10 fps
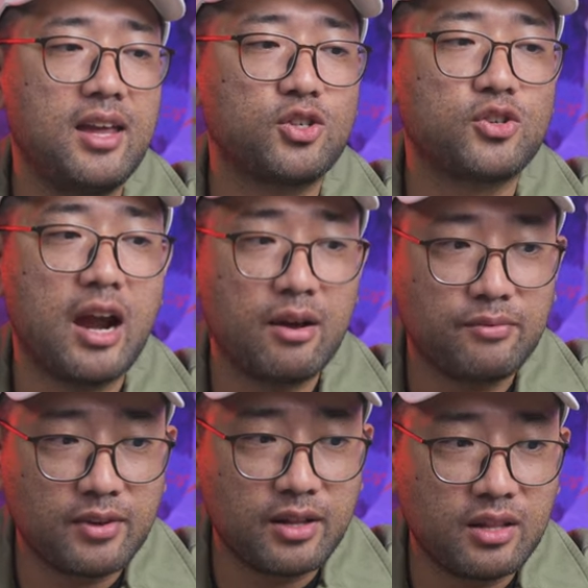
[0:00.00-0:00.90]

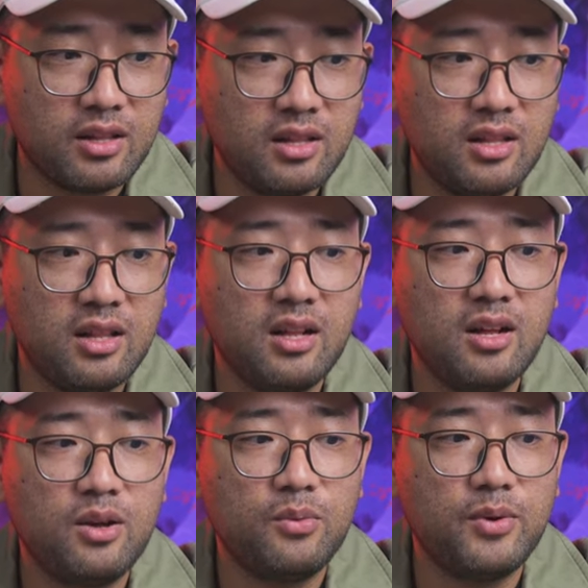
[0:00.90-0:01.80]
travel
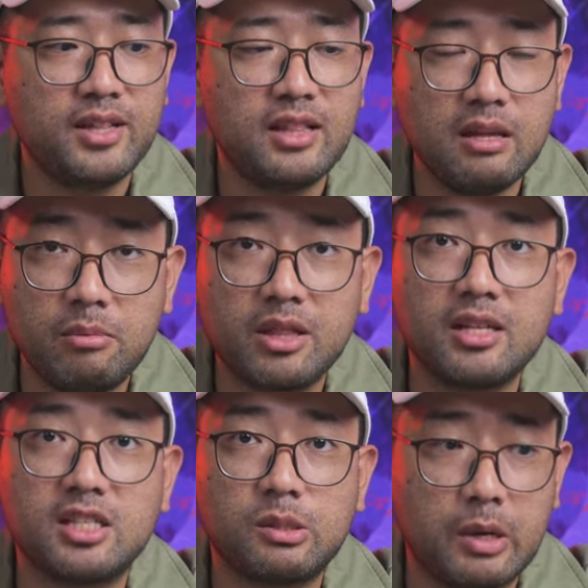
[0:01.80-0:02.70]
with
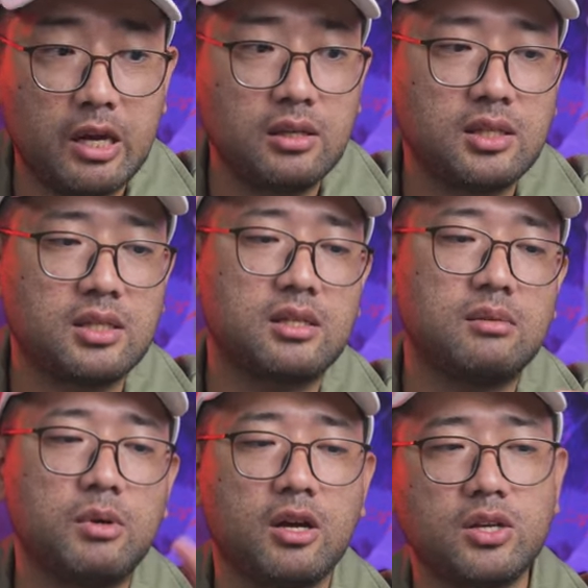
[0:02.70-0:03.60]
limited space,
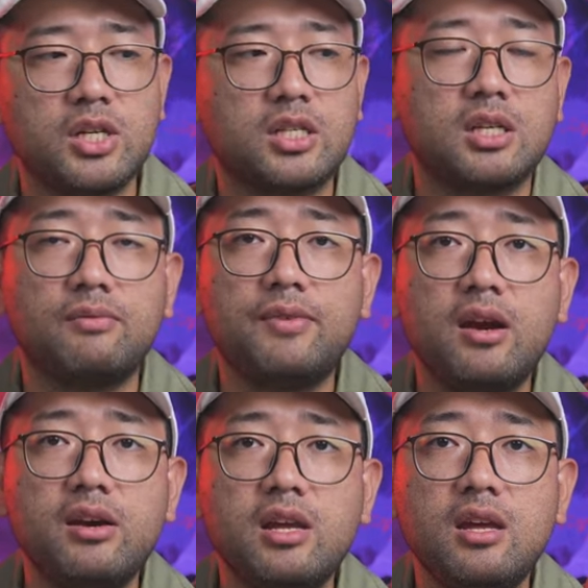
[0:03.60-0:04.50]
because it's a
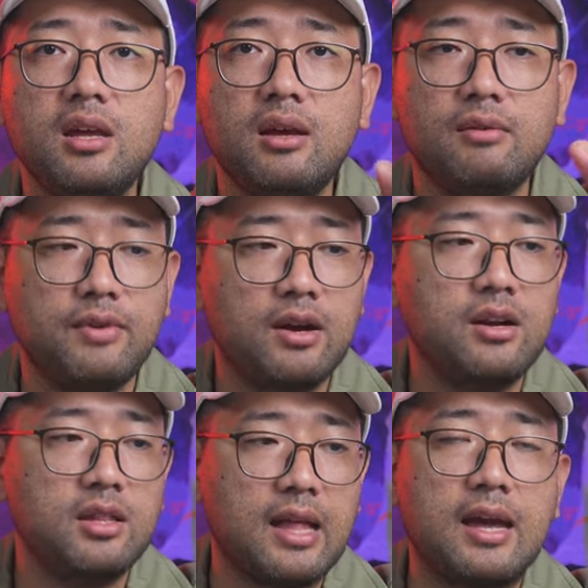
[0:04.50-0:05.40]
very
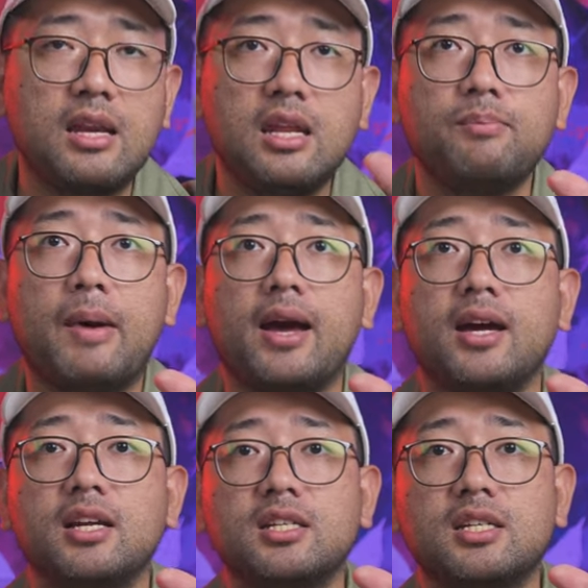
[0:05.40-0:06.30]
tiny
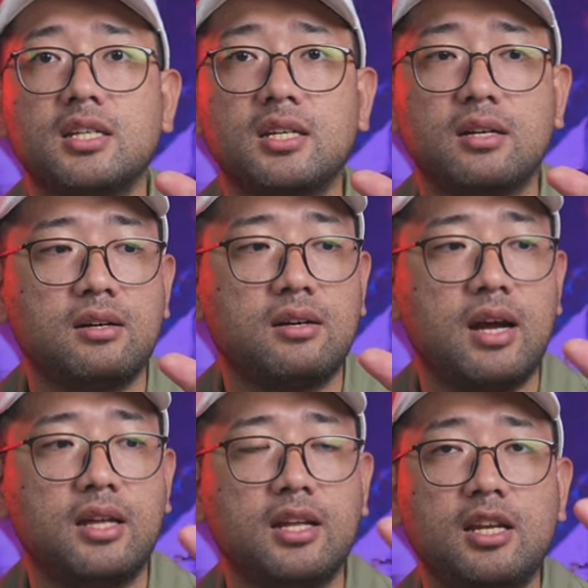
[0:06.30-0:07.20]
package,
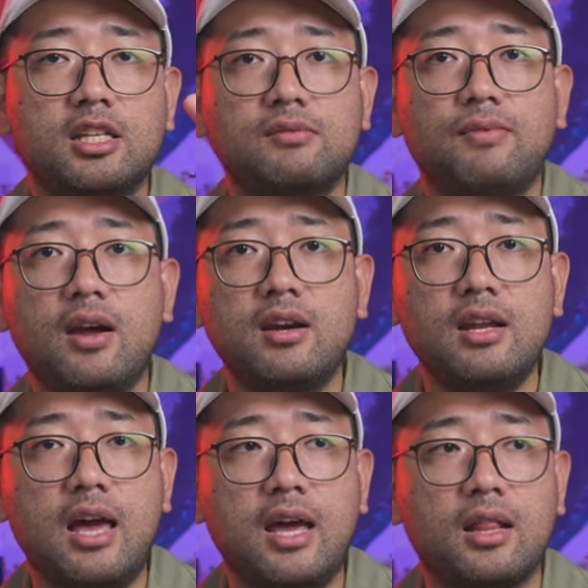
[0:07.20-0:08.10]
right? And it's
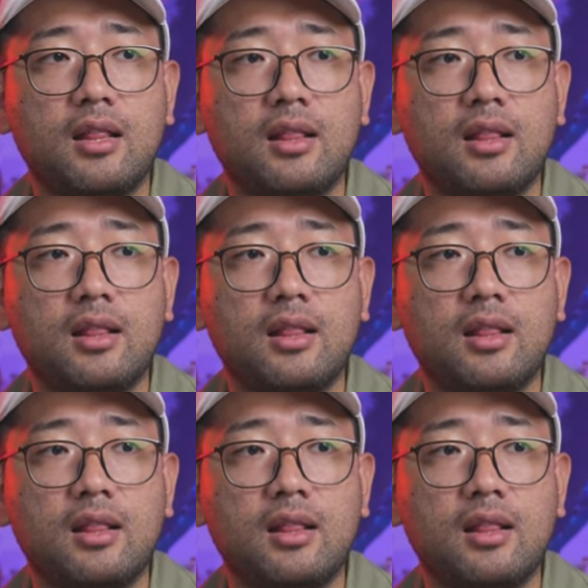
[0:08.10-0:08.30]
very light.